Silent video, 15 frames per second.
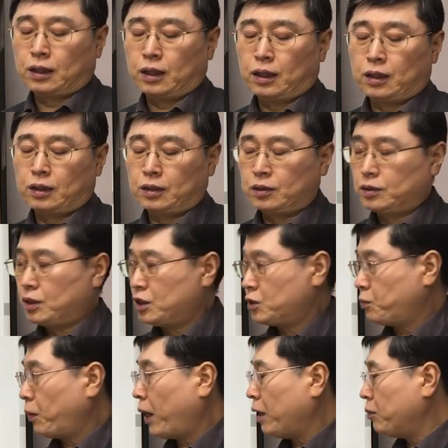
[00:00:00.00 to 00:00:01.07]
uh,
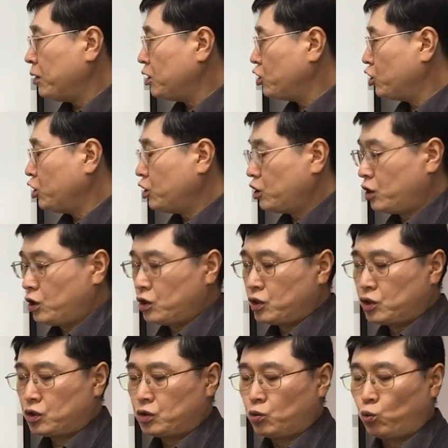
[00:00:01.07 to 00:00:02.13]
this baby
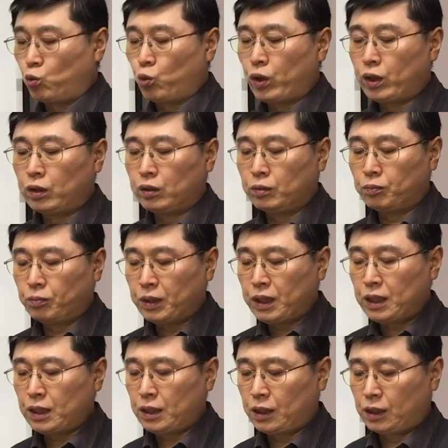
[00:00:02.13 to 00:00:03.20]
Jesus will
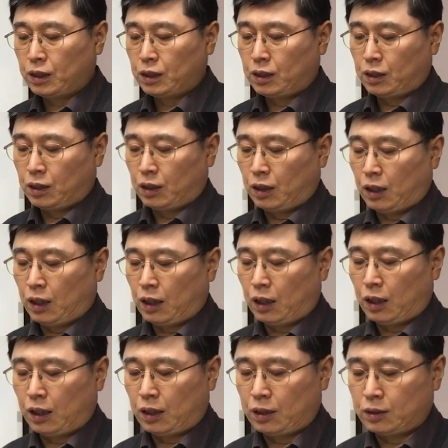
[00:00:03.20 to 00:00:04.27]
be
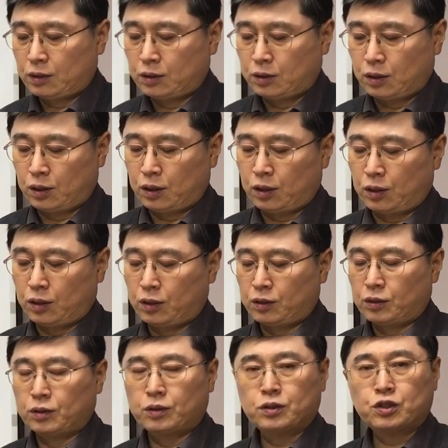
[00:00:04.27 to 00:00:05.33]
uh, the
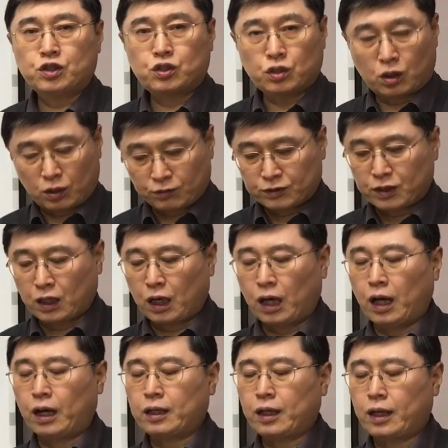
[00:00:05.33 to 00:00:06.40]
Son of
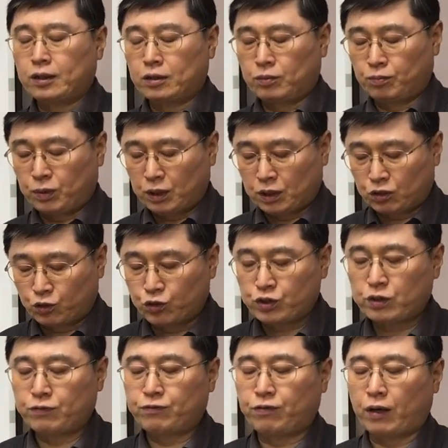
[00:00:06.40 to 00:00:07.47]
God and be
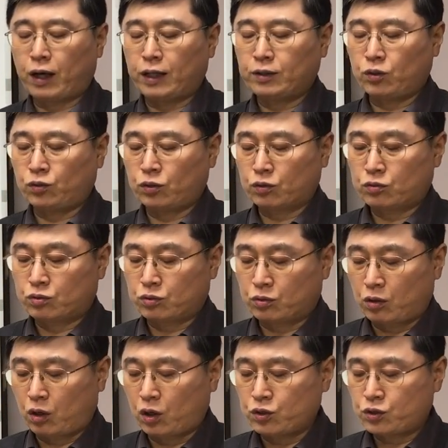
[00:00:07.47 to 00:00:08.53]
crucified on the
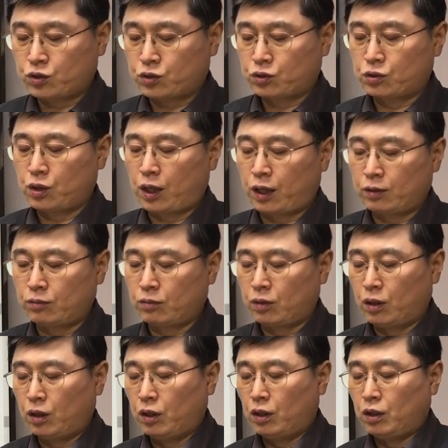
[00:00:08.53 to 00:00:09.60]
cross, and
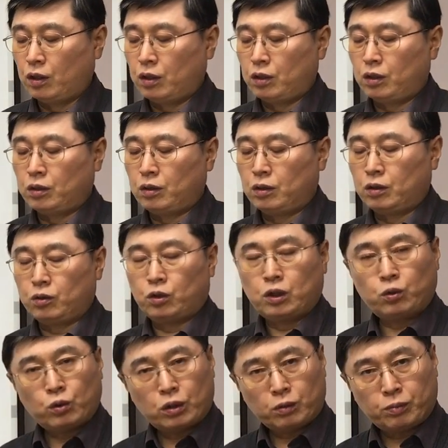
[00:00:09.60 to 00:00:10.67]
he'll,
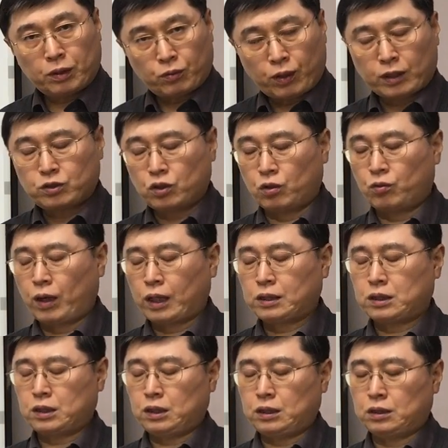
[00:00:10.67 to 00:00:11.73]
he will be
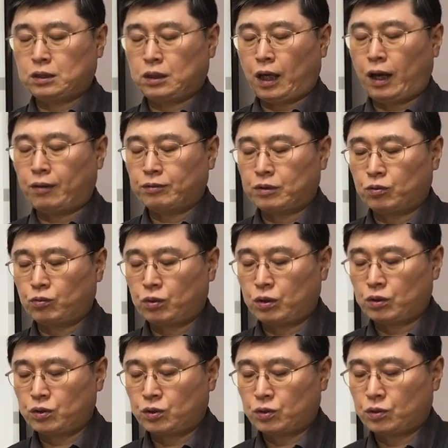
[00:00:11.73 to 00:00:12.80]
resurrected
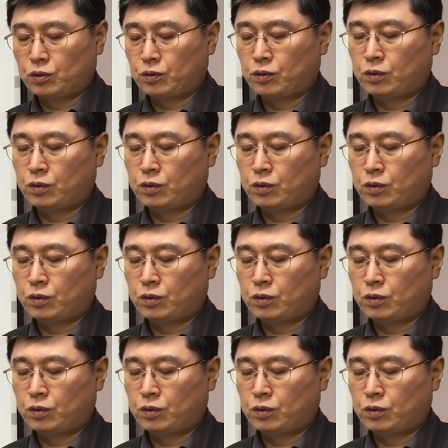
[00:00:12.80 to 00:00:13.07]
afterwards.